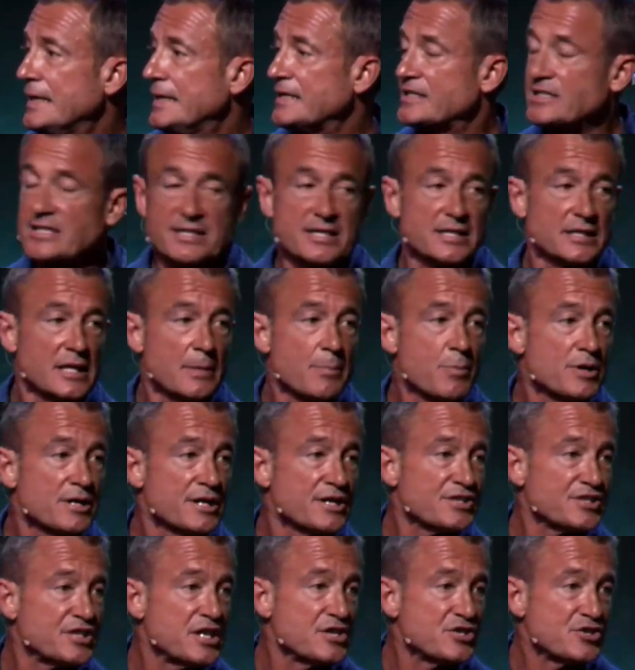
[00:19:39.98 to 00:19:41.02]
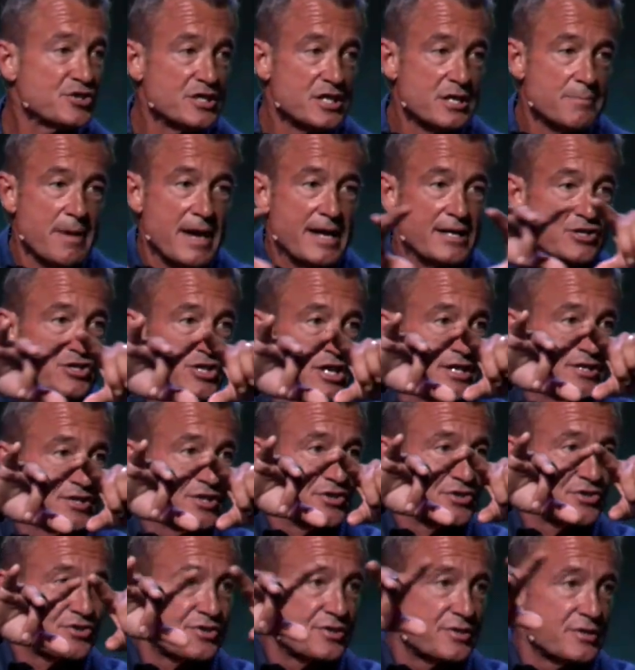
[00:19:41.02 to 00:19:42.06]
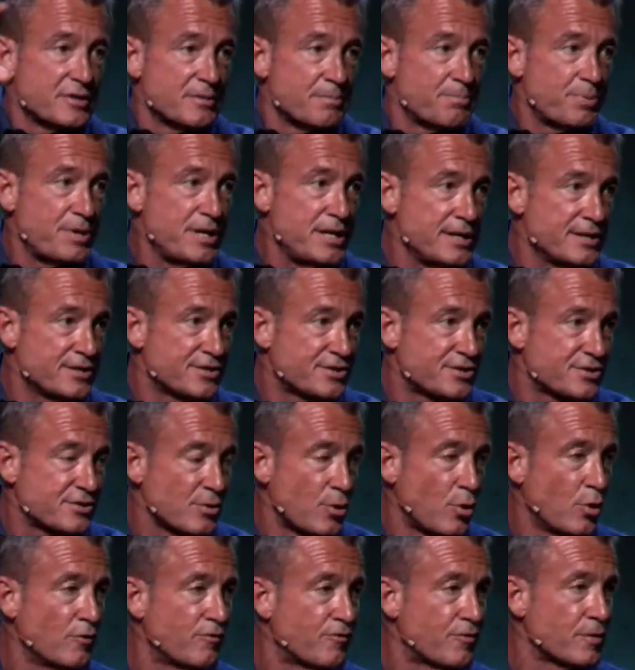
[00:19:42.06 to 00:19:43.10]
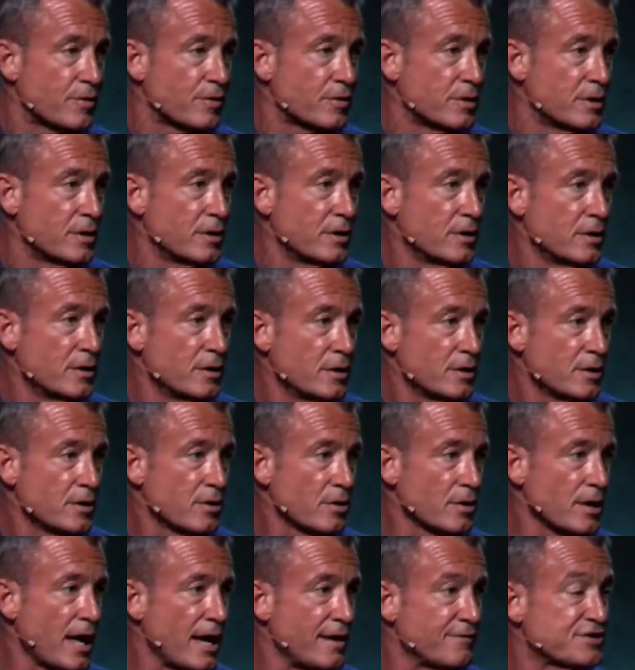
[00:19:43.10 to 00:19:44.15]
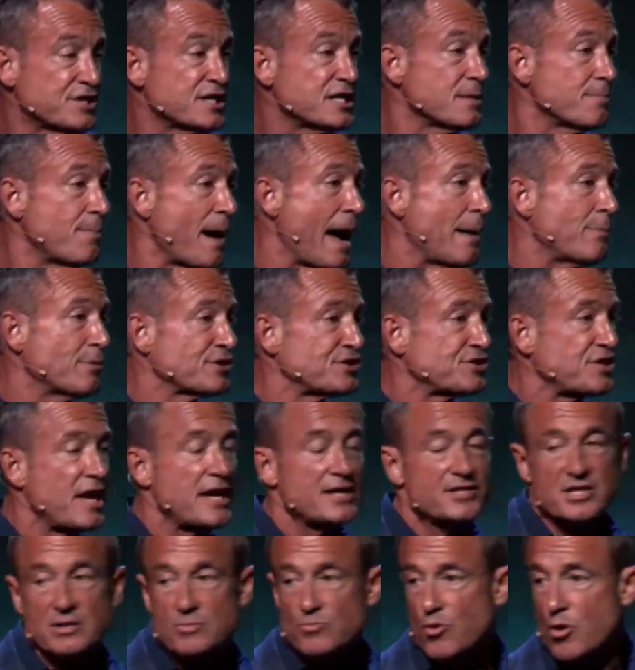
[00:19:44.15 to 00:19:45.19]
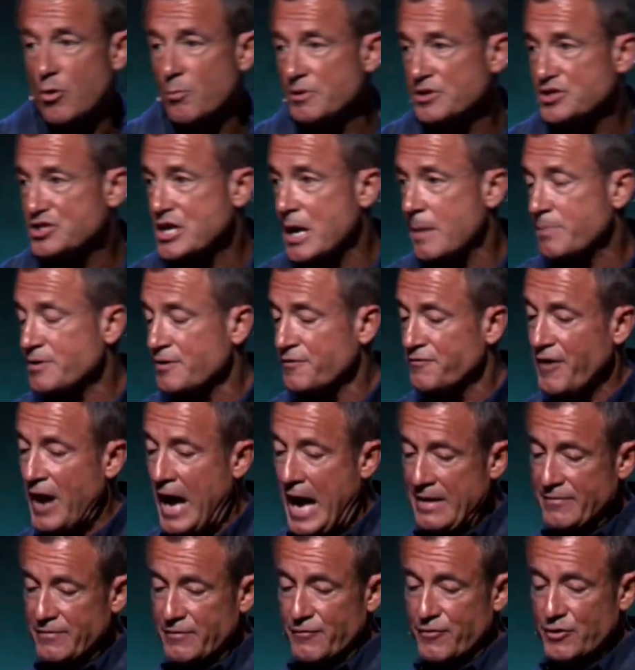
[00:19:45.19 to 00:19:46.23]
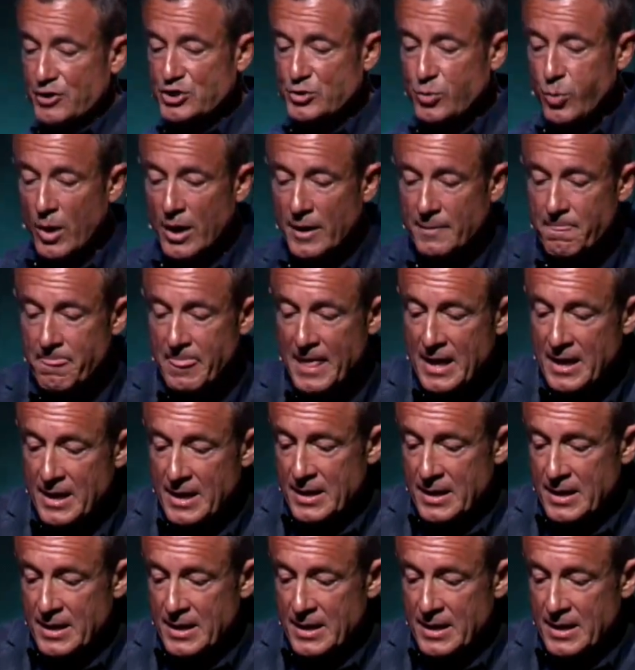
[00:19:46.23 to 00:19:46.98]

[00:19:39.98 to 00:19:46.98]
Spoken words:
it's a deliberate decision to make Jesus the peace over your life. See, the Bible says in Romans chapter 5 and verse 1,